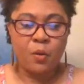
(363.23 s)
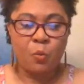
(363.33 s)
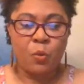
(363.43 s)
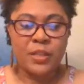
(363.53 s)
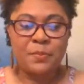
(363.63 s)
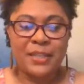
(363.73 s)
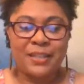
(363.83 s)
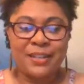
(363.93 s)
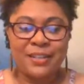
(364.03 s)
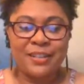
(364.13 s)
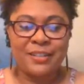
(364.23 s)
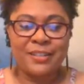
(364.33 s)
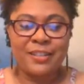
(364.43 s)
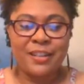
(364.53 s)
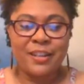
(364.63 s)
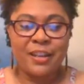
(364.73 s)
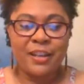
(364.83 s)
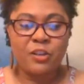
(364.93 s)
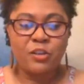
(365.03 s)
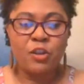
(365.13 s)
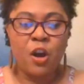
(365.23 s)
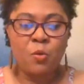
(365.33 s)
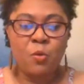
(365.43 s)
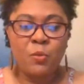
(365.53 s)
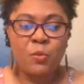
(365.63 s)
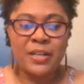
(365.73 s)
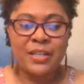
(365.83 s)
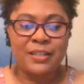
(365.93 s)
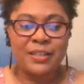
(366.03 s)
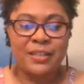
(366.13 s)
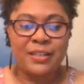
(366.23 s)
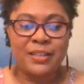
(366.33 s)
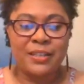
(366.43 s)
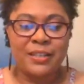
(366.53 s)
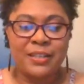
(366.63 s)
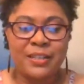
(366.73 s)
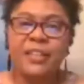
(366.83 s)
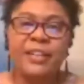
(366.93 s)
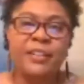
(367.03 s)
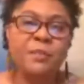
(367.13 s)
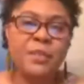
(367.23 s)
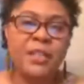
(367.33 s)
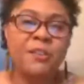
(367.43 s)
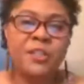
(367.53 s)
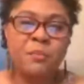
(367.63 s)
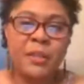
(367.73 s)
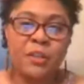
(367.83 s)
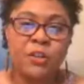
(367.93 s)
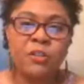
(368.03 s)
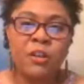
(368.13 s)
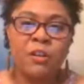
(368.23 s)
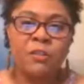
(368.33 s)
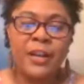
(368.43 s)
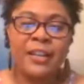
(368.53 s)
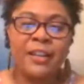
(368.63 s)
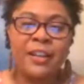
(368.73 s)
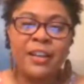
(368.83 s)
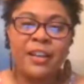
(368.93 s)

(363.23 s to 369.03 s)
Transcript: was because no one does that unless they themselves have been hurt already.